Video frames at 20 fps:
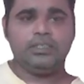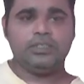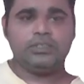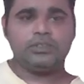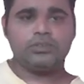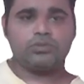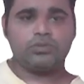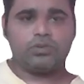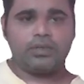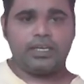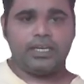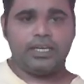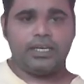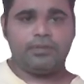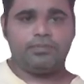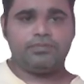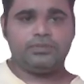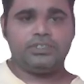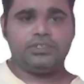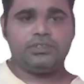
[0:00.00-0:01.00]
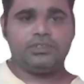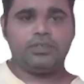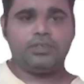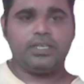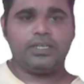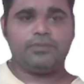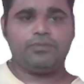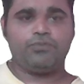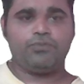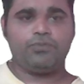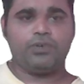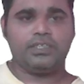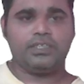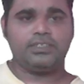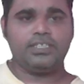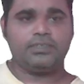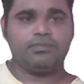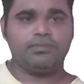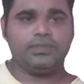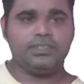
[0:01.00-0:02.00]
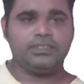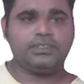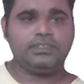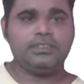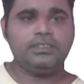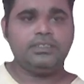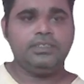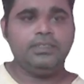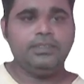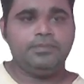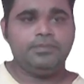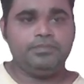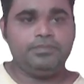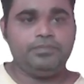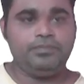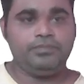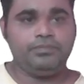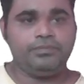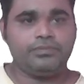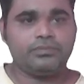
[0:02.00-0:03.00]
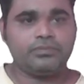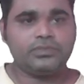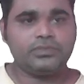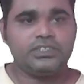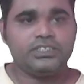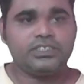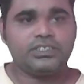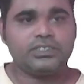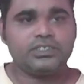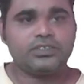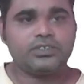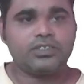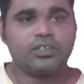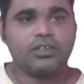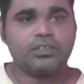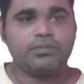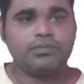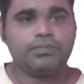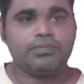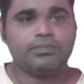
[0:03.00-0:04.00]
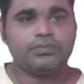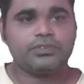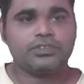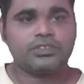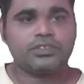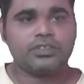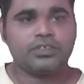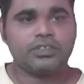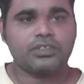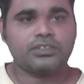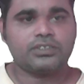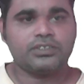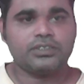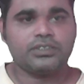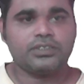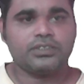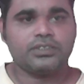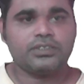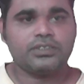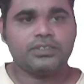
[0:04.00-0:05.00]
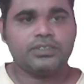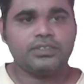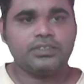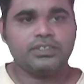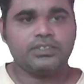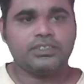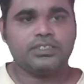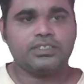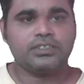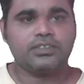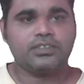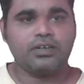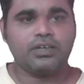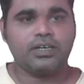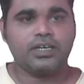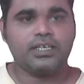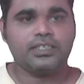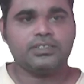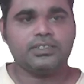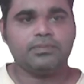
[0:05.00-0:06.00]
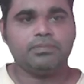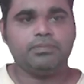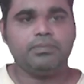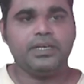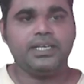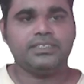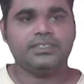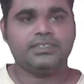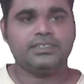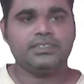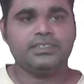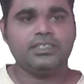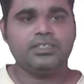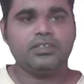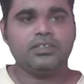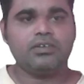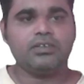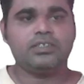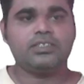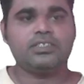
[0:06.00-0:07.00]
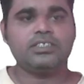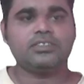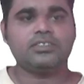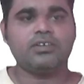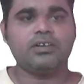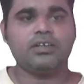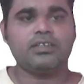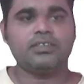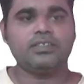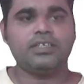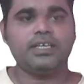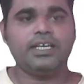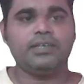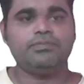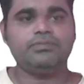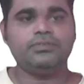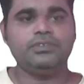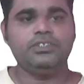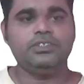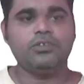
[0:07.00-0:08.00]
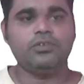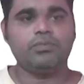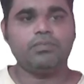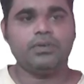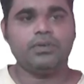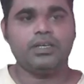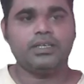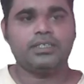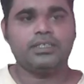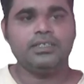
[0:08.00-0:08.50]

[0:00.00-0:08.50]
So F0, F1, that means this top structure, this is called as the base, or it is called as the F0 part,